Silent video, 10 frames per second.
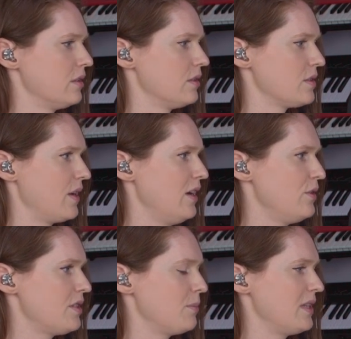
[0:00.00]
So here are
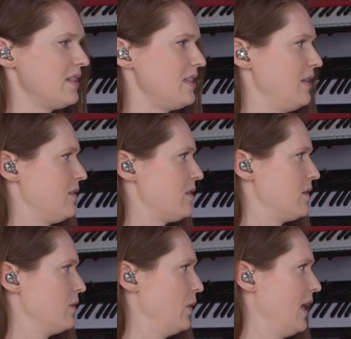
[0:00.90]
some of the synths
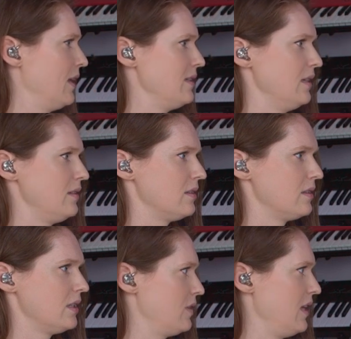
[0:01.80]
that we added.
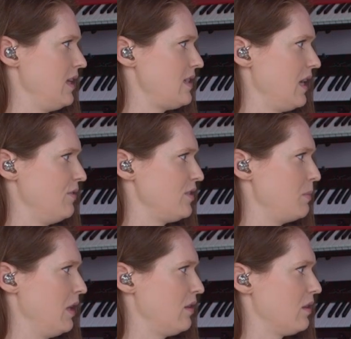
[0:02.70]
The Dave
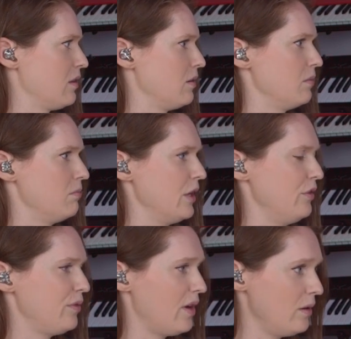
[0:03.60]
Smith
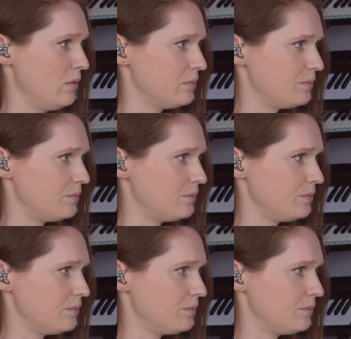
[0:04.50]
Mofo.